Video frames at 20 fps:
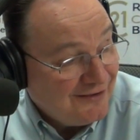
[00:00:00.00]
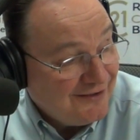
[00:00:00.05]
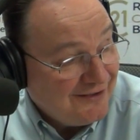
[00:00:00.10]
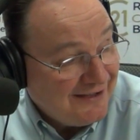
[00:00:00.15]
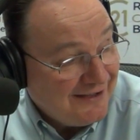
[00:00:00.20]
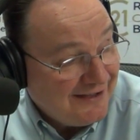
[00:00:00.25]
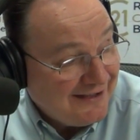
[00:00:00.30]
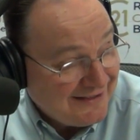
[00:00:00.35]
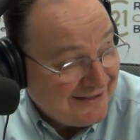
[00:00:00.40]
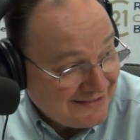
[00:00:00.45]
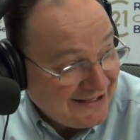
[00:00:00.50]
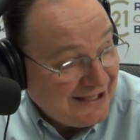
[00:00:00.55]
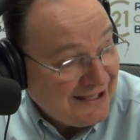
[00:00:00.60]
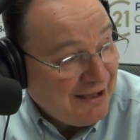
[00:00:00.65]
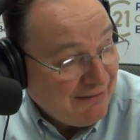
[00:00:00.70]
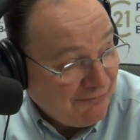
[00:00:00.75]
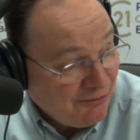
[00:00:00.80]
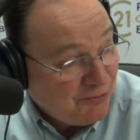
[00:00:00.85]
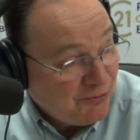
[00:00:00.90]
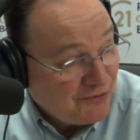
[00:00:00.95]
I think
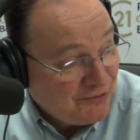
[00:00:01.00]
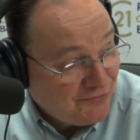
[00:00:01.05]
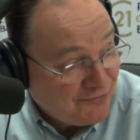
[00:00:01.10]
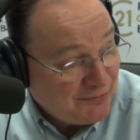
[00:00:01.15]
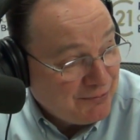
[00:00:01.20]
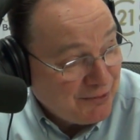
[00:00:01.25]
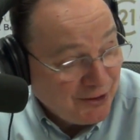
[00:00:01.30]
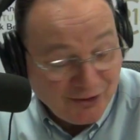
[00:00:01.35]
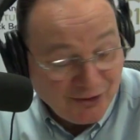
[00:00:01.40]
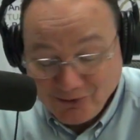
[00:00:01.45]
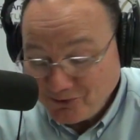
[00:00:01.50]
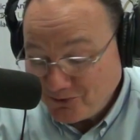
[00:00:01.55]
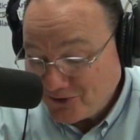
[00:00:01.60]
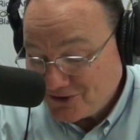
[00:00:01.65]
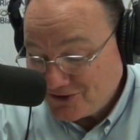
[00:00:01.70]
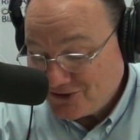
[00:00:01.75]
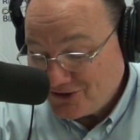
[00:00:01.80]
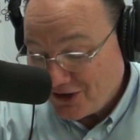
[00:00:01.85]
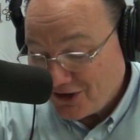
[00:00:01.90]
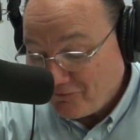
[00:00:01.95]
everyone's familiar with
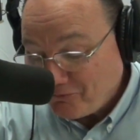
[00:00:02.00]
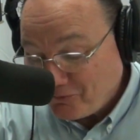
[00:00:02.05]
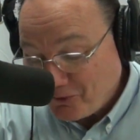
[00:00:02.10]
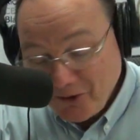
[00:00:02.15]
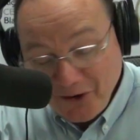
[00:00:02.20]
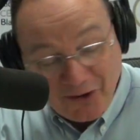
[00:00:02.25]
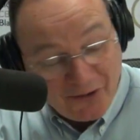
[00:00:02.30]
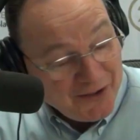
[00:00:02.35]
Jeff Poirot.